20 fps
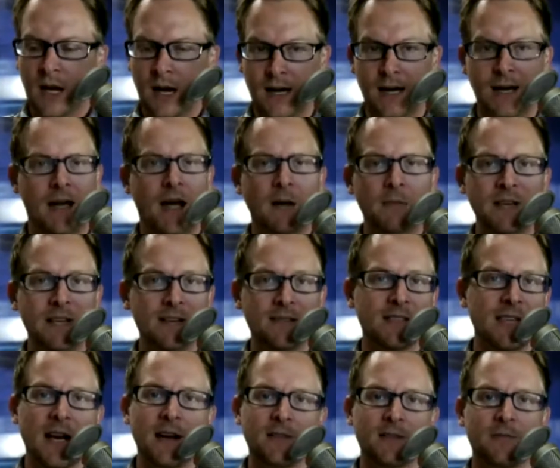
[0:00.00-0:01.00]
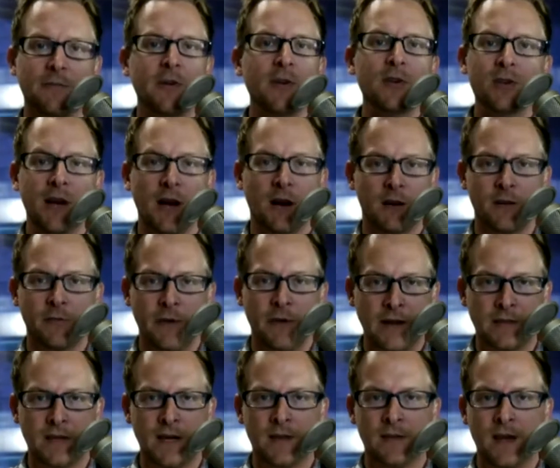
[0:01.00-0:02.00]
Uh, I mean, it sounds visionary. The
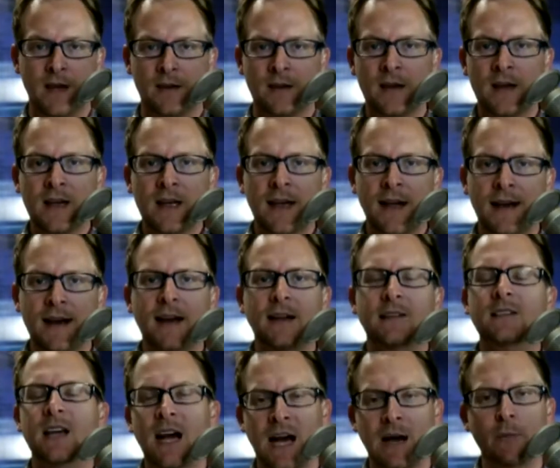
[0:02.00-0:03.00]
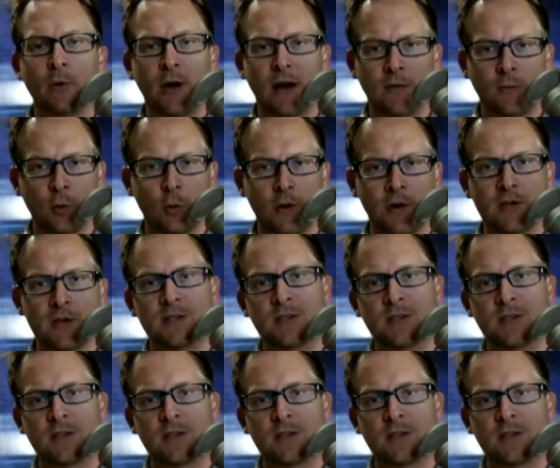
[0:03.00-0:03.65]
fact that that in a time when everyone is